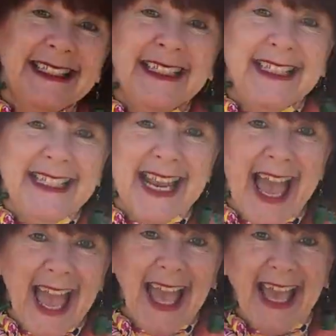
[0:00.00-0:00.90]

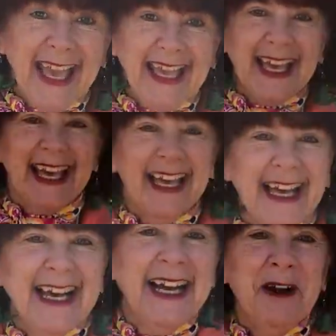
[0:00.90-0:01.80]
today
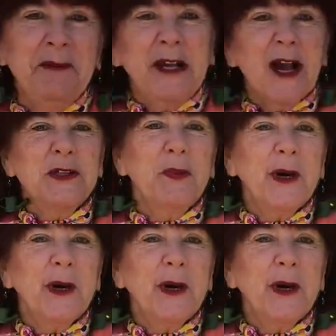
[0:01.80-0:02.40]
because